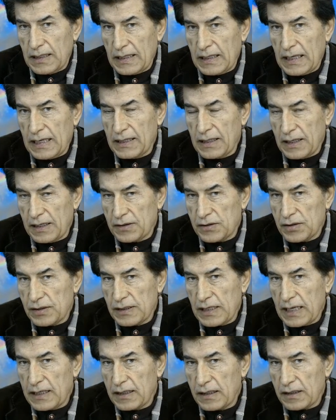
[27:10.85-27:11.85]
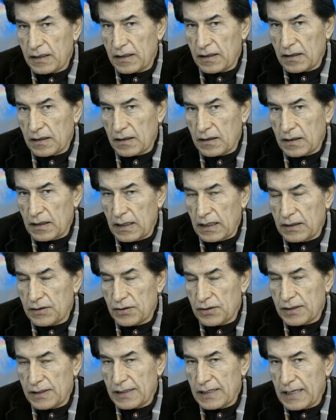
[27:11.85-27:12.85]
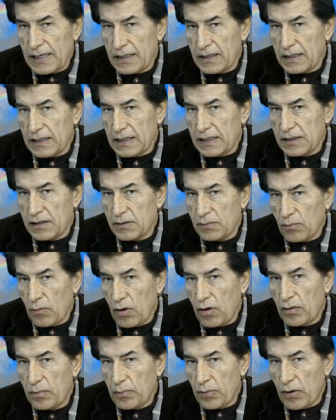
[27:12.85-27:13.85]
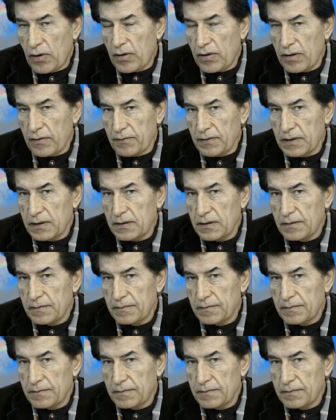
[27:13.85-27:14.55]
and understanding understand a small part of it,